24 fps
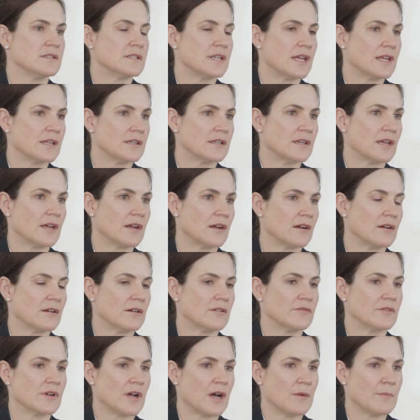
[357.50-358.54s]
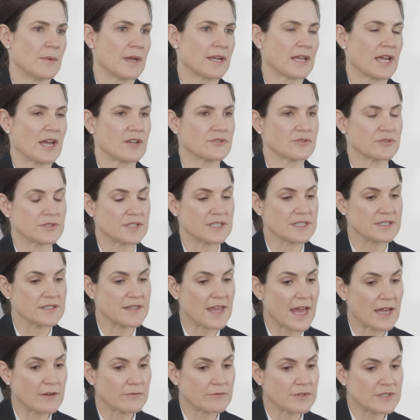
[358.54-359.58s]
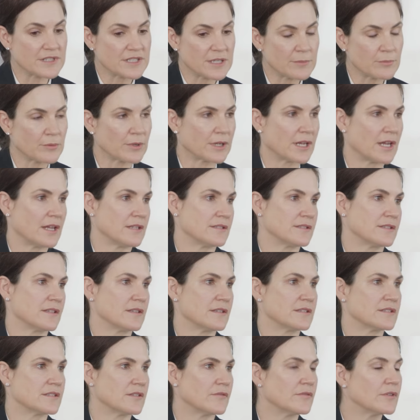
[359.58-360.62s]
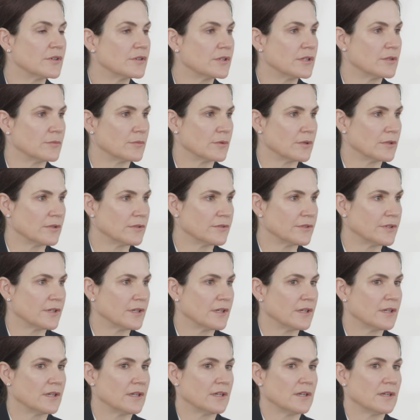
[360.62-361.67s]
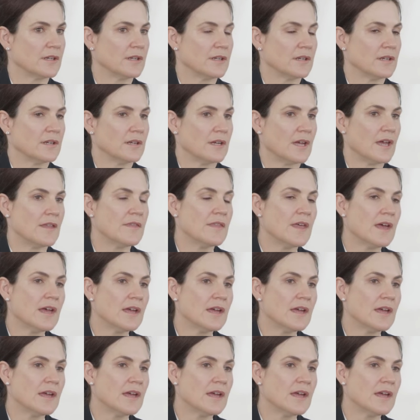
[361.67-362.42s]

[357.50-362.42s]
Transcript: take care of combat casualties. That reciprocates to the civilian world. And